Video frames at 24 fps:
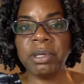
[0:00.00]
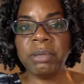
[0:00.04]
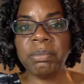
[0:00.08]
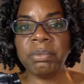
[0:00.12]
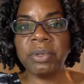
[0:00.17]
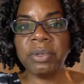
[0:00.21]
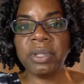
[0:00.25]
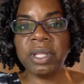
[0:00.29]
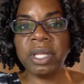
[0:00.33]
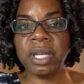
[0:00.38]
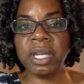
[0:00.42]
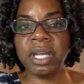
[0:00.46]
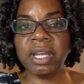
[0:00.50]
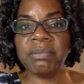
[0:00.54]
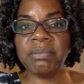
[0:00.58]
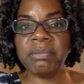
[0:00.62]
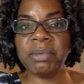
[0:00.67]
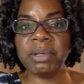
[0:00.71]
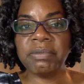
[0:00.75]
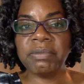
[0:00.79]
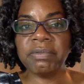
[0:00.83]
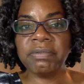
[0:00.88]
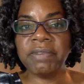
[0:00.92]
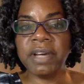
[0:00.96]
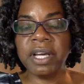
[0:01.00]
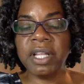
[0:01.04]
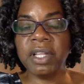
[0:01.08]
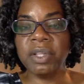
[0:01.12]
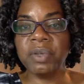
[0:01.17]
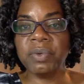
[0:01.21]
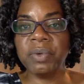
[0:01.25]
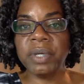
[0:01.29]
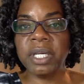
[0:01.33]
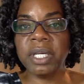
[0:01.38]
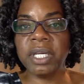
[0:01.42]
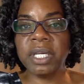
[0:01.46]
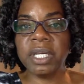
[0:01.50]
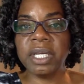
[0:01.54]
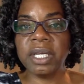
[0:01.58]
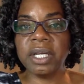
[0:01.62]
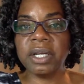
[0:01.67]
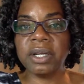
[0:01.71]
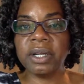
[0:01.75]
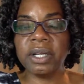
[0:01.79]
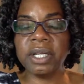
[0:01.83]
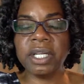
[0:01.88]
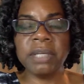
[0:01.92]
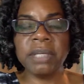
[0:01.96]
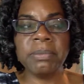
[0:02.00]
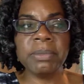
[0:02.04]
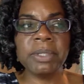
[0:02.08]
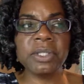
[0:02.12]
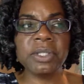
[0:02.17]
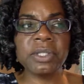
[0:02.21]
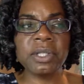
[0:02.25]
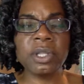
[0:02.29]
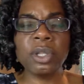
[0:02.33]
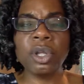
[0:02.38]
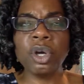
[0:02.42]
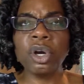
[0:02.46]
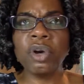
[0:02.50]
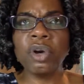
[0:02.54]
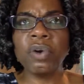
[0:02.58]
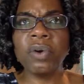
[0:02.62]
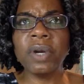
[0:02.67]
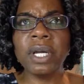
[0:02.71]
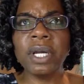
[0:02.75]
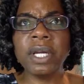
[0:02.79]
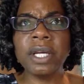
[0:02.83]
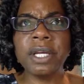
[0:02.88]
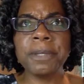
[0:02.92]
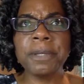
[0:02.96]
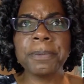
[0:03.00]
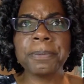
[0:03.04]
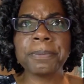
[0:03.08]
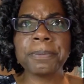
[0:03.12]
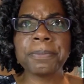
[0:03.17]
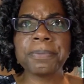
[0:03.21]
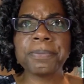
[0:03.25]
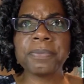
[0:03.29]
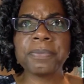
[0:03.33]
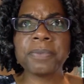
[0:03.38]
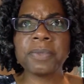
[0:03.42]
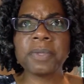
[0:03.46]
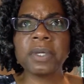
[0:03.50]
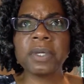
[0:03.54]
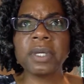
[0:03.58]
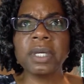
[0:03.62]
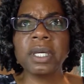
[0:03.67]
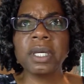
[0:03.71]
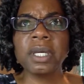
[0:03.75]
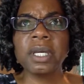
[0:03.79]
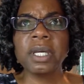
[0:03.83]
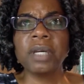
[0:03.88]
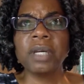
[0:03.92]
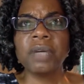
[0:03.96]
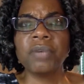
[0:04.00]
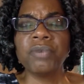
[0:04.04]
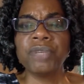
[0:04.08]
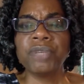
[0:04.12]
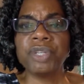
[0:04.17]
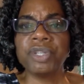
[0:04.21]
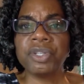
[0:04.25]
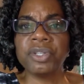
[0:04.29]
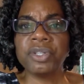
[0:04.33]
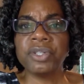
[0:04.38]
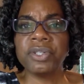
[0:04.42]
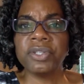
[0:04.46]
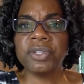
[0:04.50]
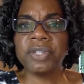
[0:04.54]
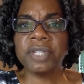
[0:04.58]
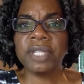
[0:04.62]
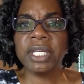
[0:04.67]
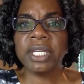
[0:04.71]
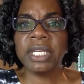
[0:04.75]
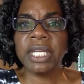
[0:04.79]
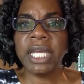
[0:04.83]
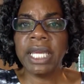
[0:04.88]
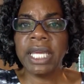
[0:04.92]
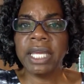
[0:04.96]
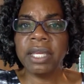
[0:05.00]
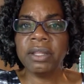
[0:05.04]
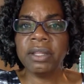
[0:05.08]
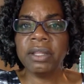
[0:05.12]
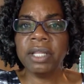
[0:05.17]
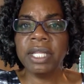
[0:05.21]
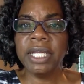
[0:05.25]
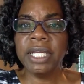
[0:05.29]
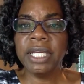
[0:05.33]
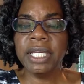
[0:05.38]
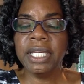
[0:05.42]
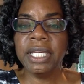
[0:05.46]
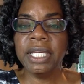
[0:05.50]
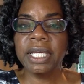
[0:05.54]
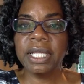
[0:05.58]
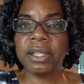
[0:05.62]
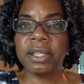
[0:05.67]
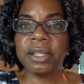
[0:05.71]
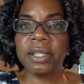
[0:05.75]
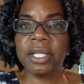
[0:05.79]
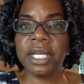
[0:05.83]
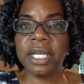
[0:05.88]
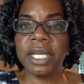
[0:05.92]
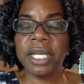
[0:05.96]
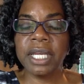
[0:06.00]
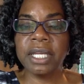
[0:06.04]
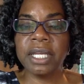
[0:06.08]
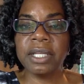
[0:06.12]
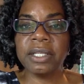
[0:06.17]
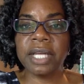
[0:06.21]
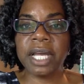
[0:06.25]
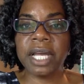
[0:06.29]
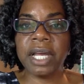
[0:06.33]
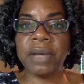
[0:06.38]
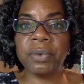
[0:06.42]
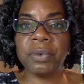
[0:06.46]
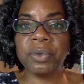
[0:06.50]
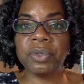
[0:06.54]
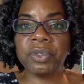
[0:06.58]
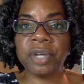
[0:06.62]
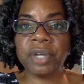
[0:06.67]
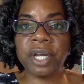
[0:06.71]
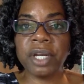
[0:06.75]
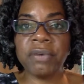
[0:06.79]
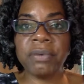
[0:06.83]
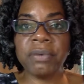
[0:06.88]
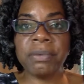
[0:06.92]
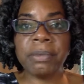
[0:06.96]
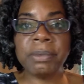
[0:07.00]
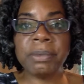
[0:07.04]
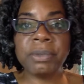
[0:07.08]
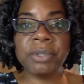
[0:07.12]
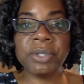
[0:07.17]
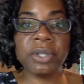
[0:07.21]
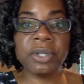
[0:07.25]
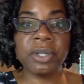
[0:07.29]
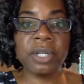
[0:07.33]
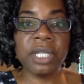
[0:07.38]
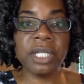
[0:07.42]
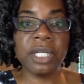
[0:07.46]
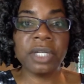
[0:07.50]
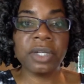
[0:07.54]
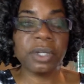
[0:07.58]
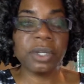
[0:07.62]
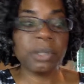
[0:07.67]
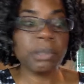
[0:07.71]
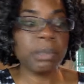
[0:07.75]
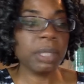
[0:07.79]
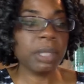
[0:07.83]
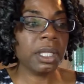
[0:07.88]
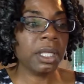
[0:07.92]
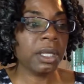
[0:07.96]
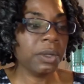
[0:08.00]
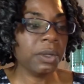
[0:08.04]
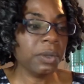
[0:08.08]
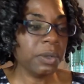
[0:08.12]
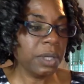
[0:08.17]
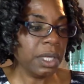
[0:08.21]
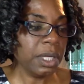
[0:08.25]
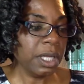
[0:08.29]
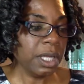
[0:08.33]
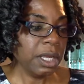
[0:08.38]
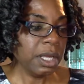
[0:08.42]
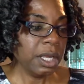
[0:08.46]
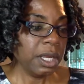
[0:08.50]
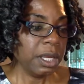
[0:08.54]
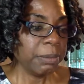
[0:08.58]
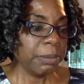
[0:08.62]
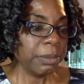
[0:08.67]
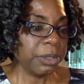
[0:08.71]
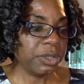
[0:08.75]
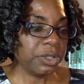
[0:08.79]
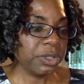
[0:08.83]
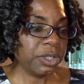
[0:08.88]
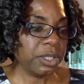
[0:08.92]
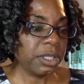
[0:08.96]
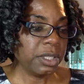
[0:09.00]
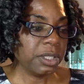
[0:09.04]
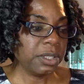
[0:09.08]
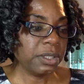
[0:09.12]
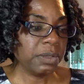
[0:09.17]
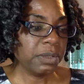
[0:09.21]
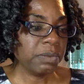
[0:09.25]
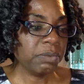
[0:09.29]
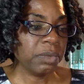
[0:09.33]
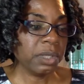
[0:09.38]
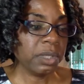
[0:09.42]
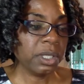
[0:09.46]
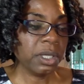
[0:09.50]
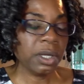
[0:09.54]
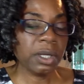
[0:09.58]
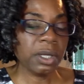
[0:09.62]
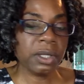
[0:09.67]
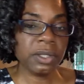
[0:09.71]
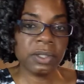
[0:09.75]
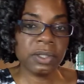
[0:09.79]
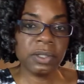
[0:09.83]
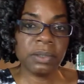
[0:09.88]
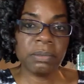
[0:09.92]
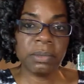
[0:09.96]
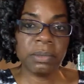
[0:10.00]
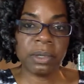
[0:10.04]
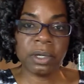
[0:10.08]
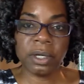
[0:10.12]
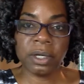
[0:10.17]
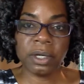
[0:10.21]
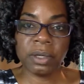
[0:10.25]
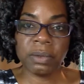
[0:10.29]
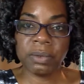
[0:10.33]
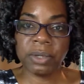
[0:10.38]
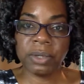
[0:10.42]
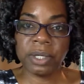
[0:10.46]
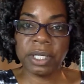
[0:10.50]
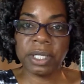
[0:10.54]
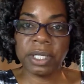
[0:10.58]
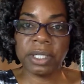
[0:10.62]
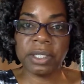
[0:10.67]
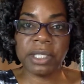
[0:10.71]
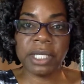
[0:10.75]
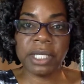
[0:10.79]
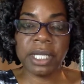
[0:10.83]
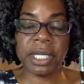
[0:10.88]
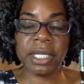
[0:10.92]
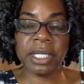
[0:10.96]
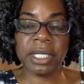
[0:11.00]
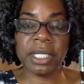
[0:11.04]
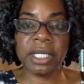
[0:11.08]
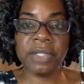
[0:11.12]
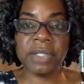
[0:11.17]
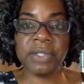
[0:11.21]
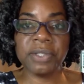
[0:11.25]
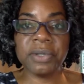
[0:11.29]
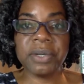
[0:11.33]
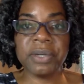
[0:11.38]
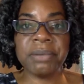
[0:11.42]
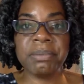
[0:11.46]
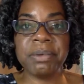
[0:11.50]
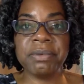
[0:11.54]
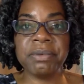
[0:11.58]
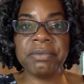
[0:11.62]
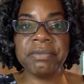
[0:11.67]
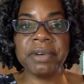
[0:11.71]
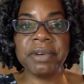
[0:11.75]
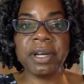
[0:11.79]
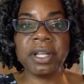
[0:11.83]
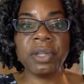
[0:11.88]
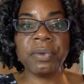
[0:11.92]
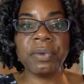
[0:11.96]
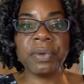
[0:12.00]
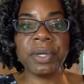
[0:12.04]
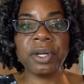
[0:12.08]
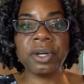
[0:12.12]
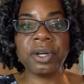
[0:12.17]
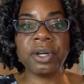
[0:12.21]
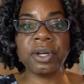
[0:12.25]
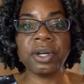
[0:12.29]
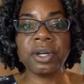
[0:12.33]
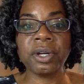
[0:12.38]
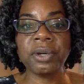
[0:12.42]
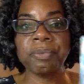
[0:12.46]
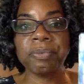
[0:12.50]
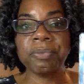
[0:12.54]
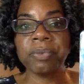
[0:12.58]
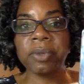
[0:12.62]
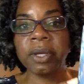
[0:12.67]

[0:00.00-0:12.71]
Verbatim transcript: people that I've been following, her name is Laura Richardson Haley, and I will try to remember to link her below. But she does some really awesome artwork and techniques, so I've been following her.